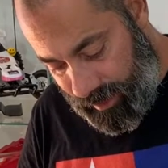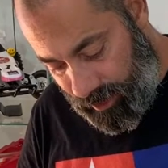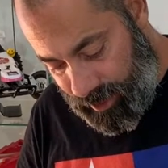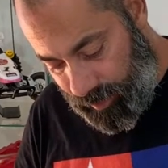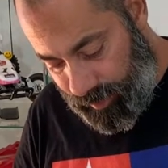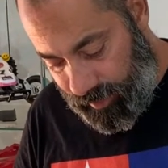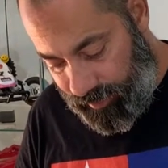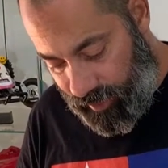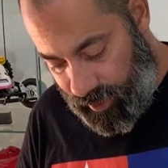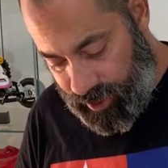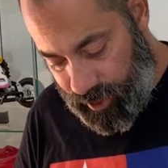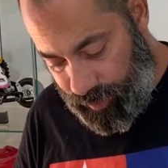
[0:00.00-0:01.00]
something
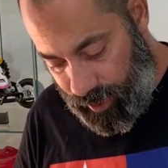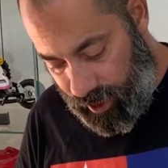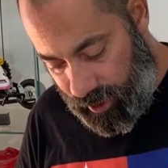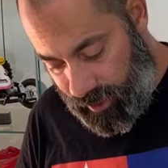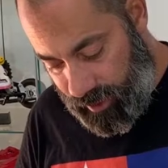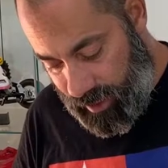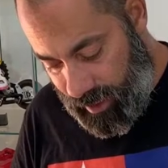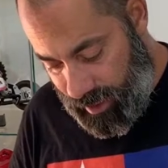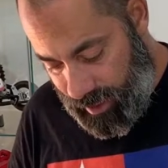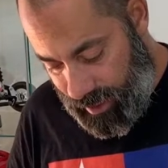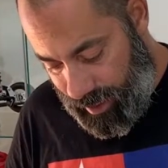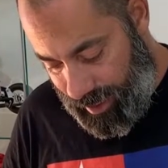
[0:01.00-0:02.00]
falls apart
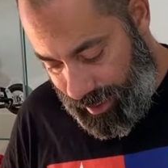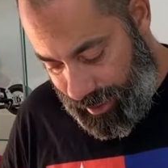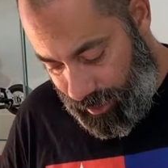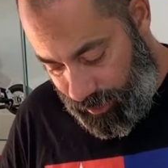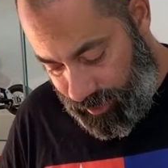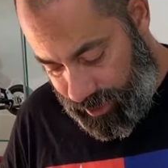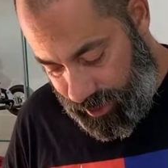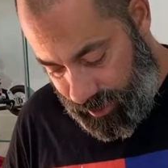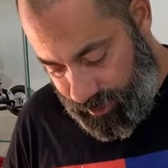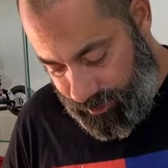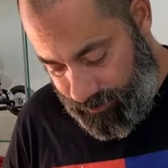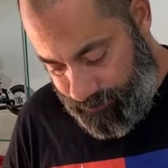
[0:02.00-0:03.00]
and all of a
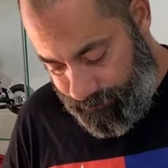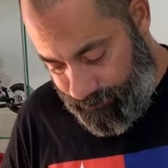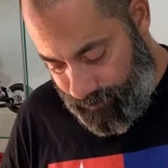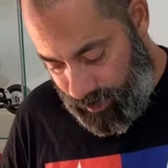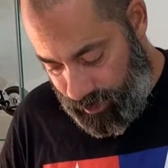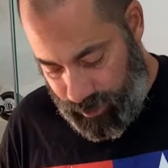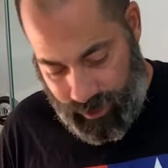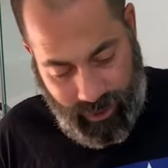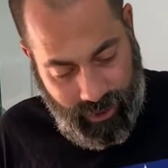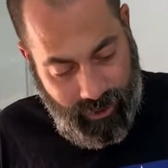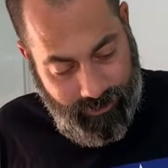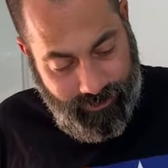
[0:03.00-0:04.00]
sudden you're kind
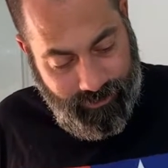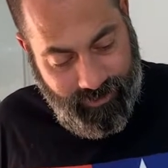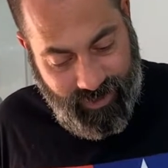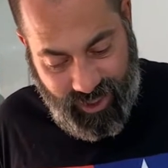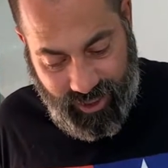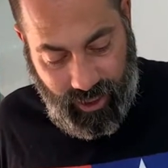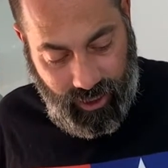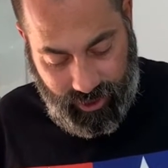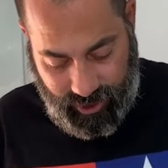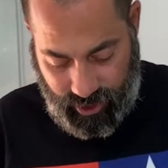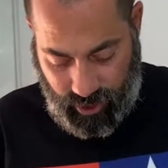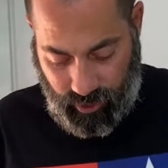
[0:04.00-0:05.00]
of stuck.
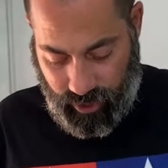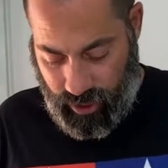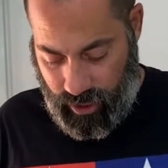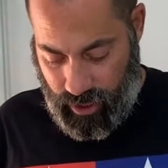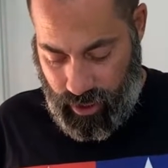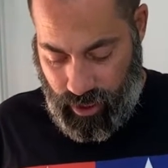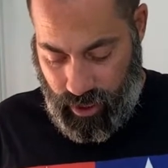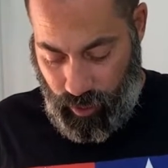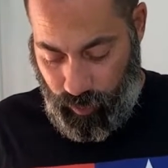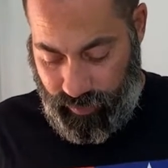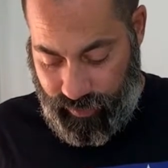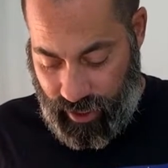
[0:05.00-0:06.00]
So
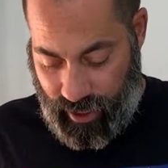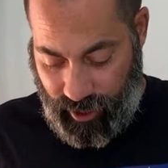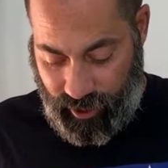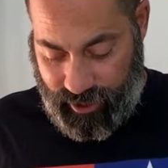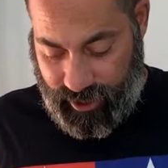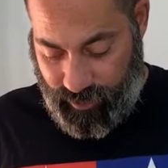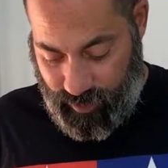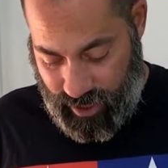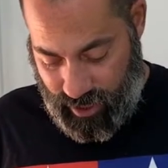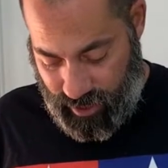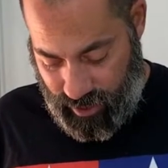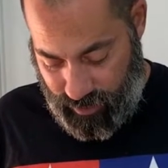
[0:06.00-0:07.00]
we've got our
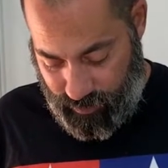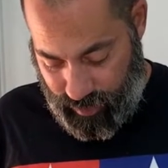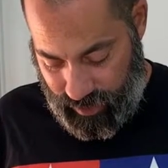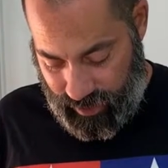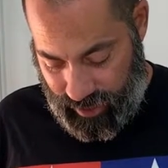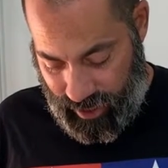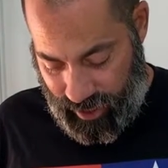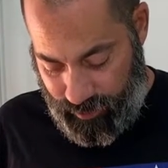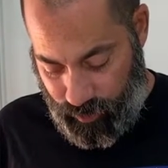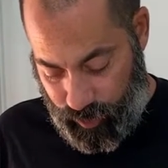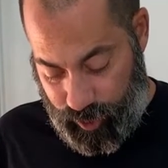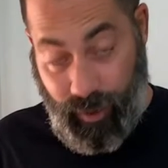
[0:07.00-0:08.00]
Tamiya Pinion on,
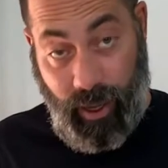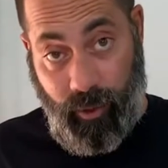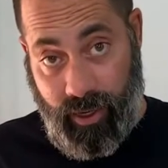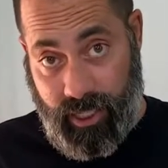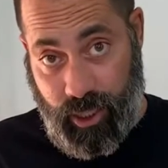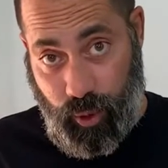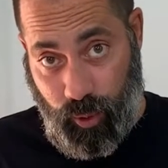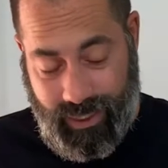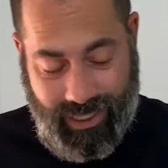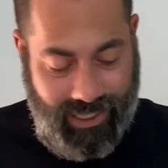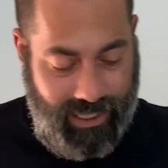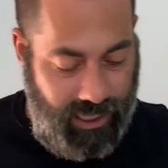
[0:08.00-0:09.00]
which by the way is a
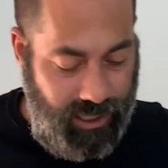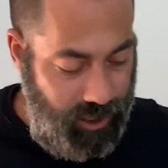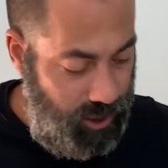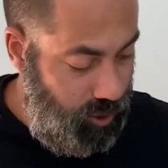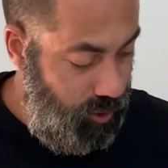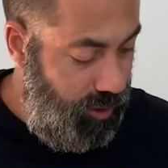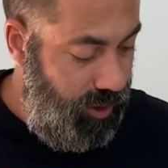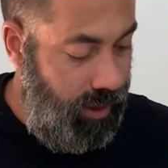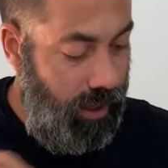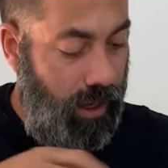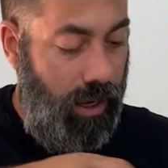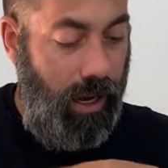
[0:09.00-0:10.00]
26 tooth,
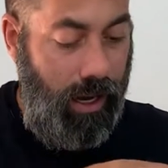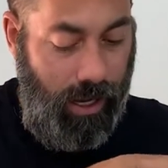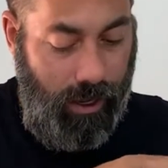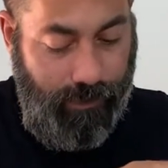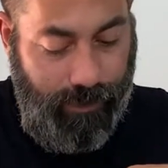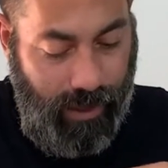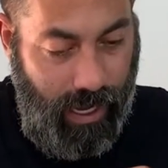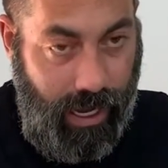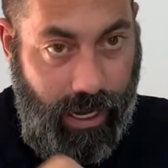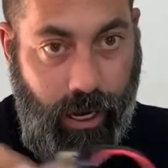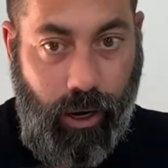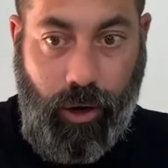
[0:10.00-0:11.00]
on
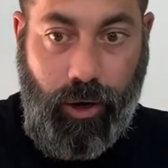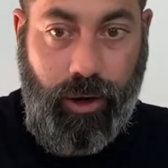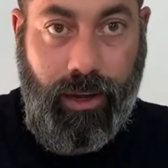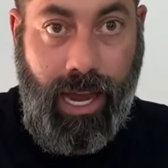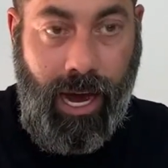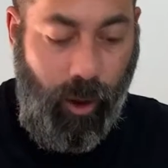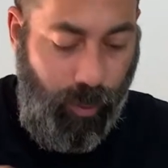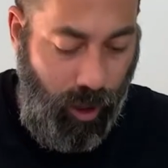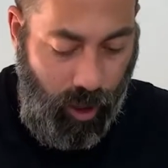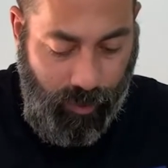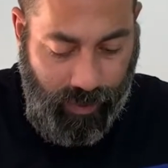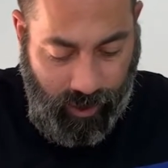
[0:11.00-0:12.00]
our now
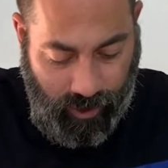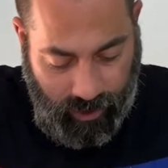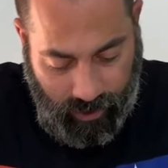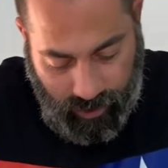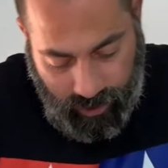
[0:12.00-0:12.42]
ball bearing